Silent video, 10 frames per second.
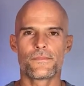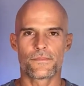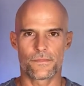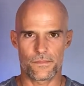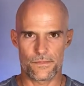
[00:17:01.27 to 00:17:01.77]

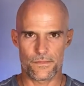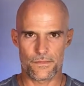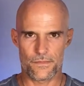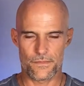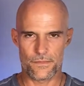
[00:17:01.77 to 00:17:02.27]

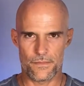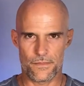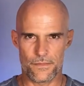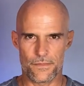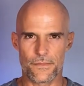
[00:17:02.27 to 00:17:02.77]

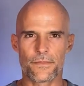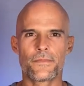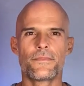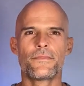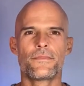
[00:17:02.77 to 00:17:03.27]

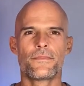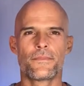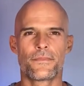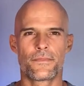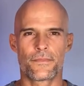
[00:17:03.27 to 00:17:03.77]

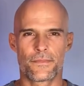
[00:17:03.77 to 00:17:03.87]
This person isn't speaking.